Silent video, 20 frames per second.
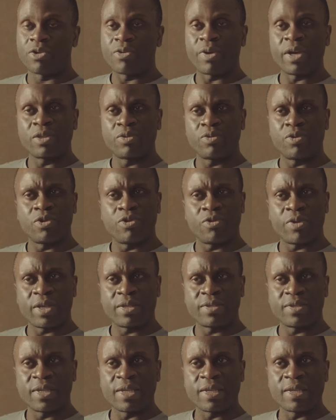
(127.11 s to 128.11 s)
trying to
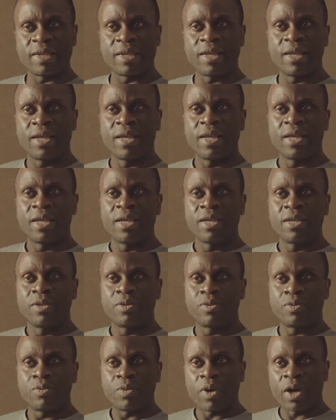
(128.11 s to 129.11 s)
addressing
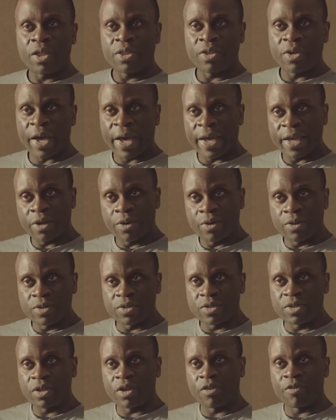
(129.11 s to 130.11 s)
two other
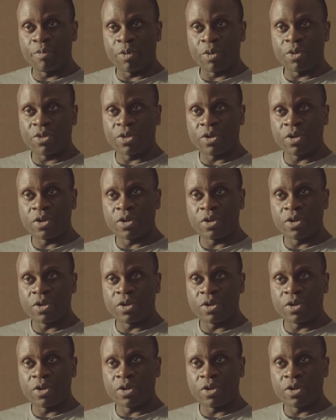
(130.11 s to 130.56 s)
icons of both